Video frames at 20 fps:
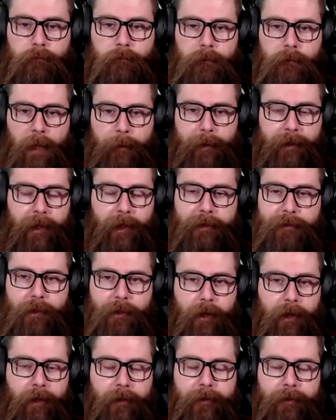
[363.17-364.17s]
I mean, that's
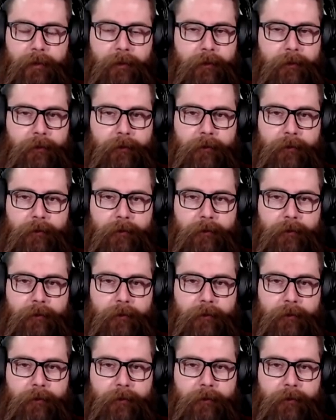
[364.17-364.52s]
crazy.